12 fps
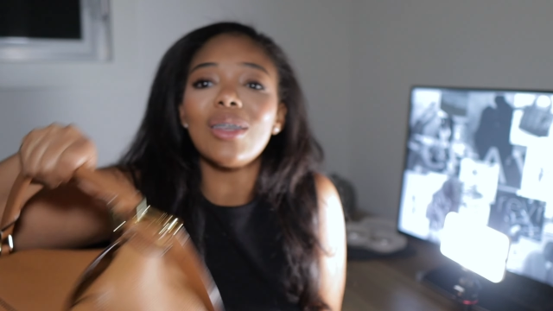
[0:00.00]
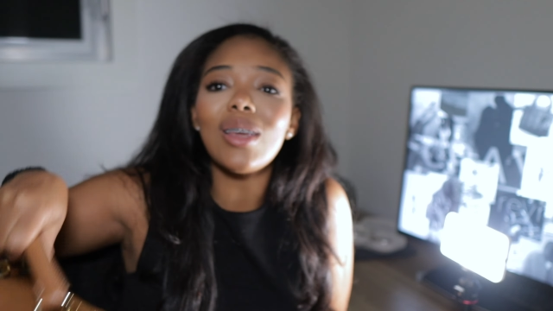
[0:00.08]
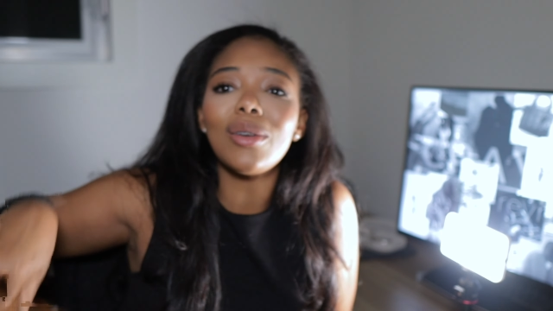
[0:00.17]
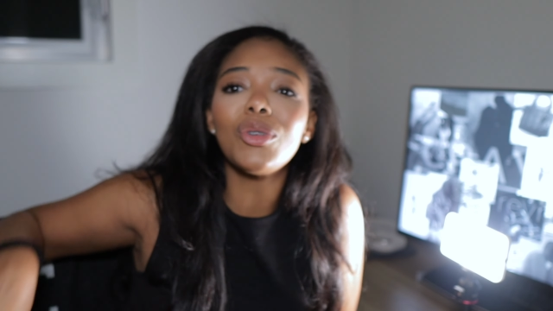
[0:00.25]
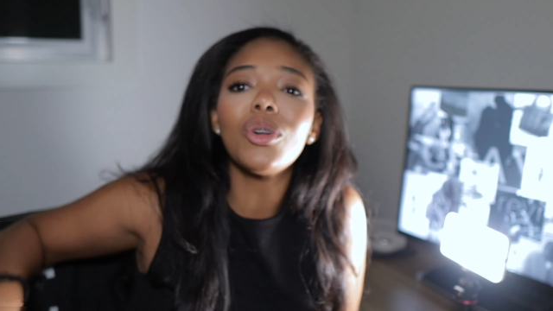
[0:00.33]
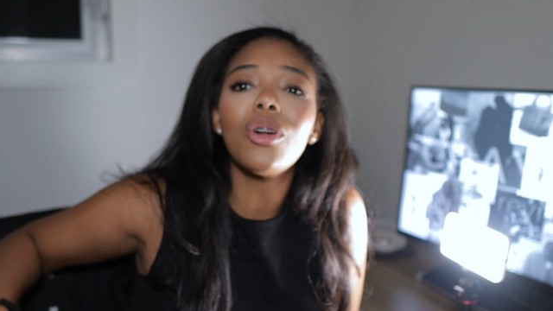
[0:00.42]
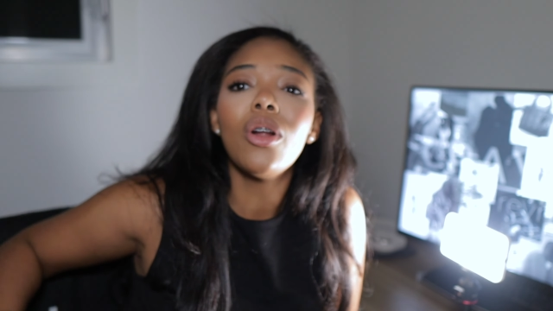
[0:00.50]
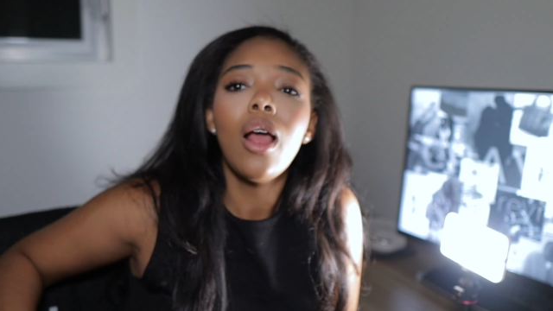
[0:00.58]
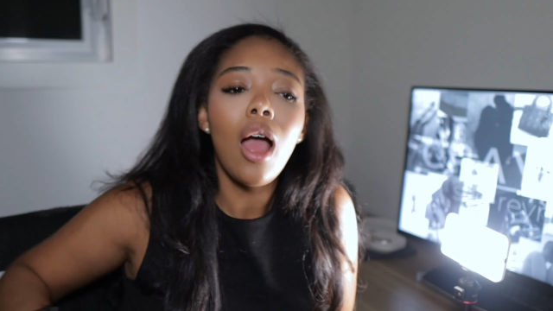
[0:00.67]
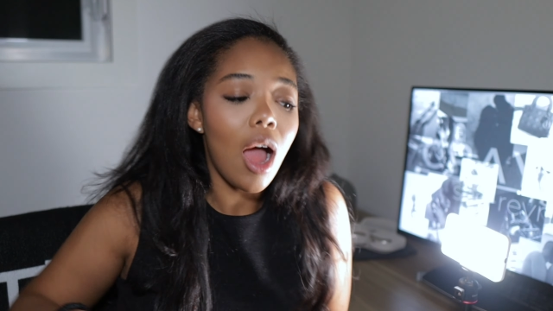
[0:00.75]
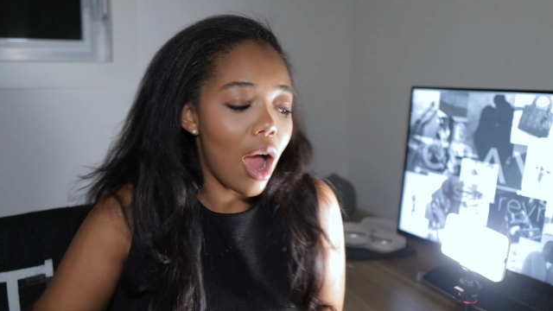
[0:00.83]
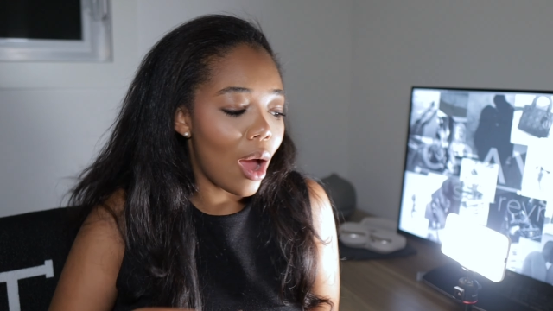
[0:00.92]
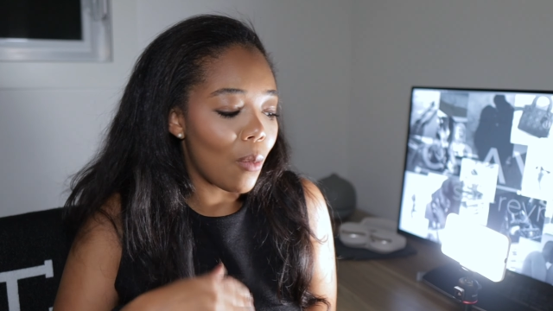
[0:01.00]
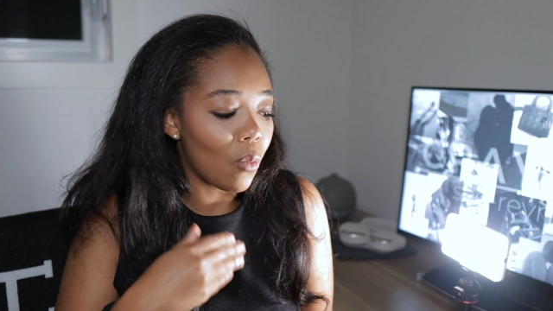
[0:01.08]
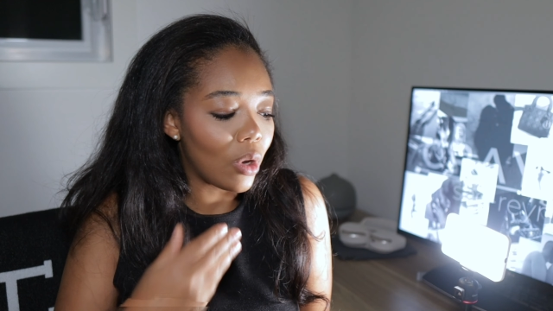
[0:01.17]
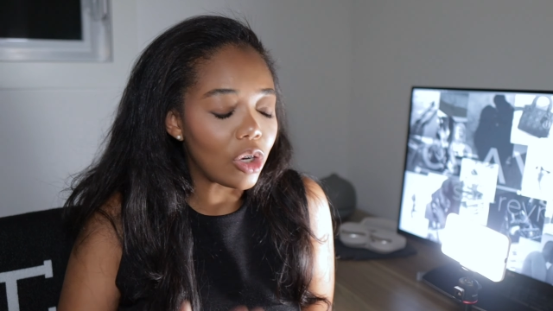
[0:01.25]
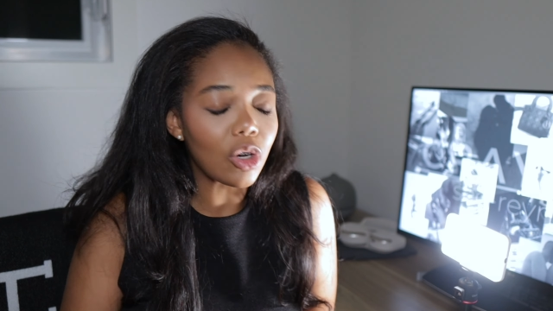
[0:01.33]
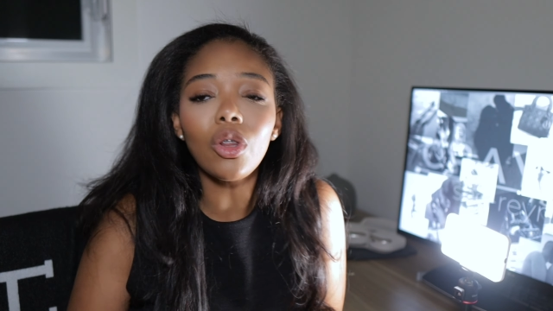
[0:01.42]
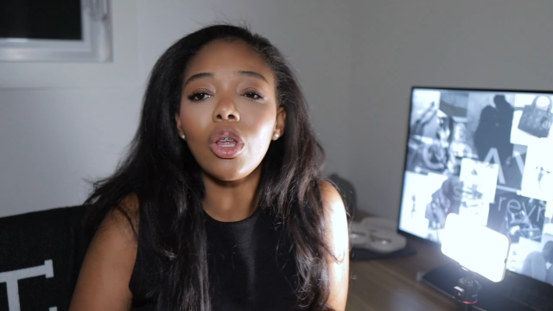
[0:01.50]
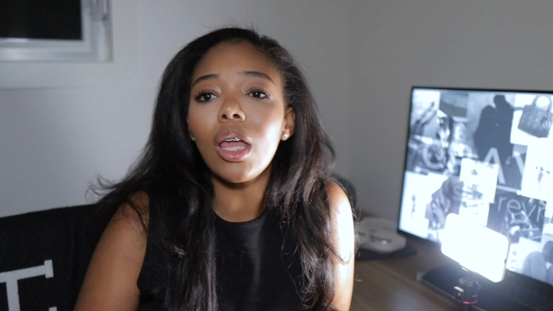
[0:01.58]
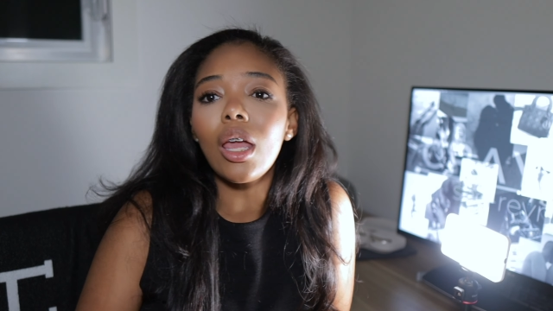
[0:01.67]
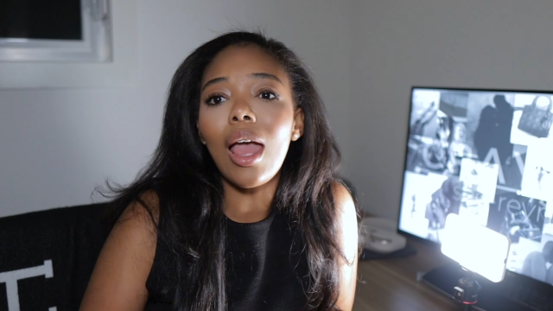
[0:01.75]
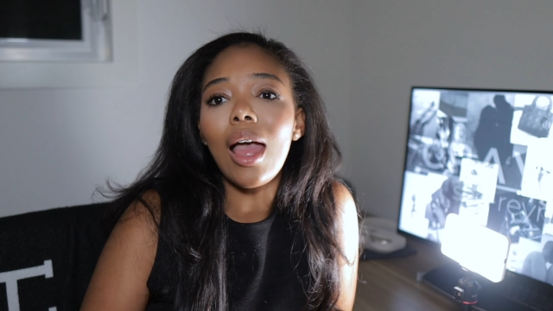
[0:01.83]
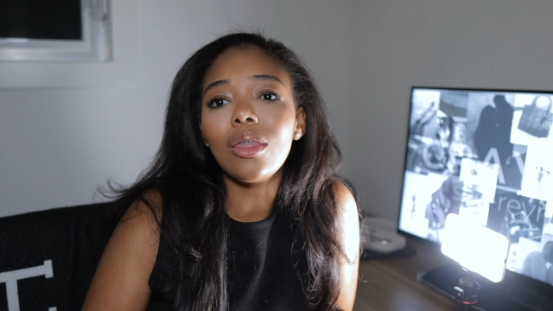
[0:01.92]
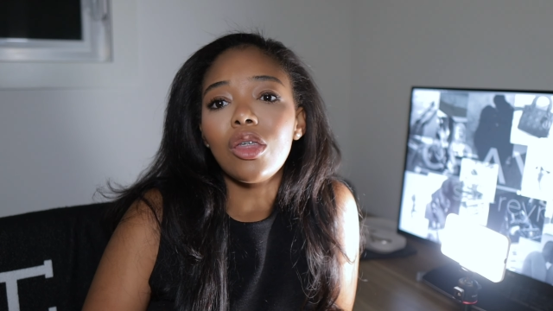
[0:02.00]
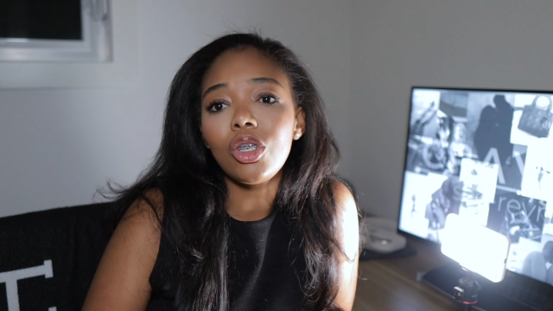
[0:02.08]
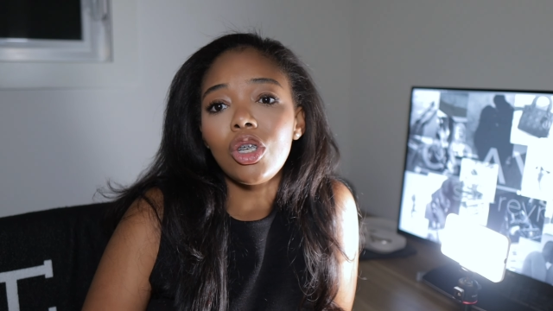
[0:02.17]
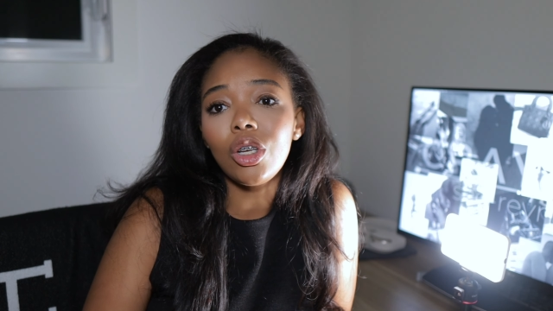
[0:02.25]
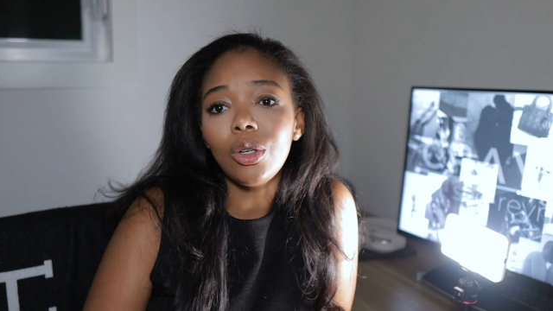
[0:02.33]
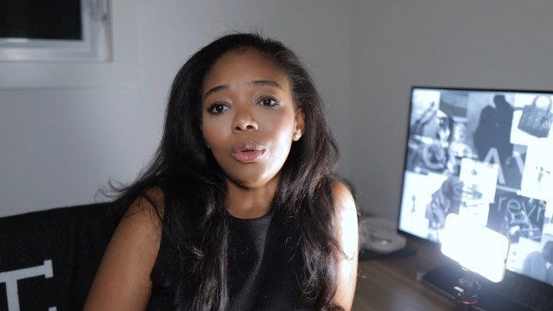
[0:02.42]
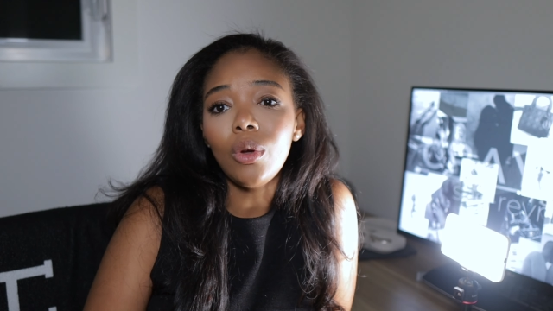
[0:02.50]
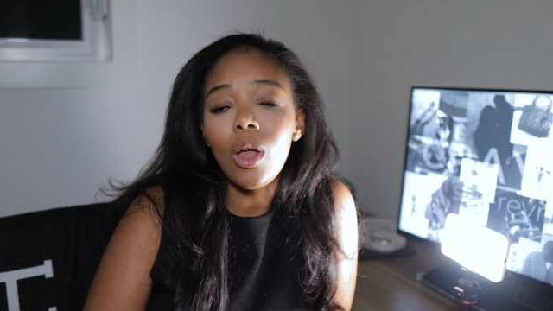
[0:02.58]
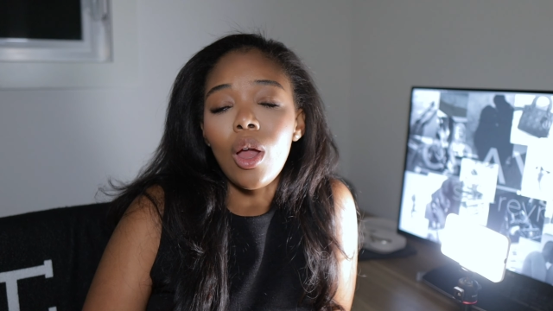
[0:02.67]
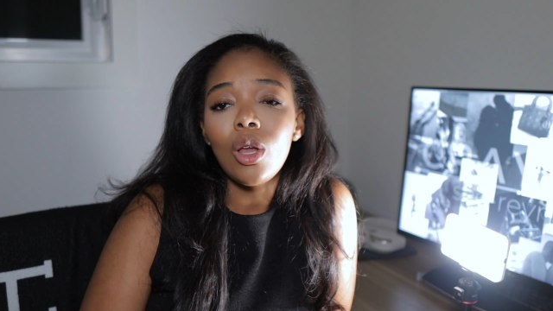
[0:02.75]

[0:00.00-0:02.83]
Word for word: in the center um, when you're looking at the two.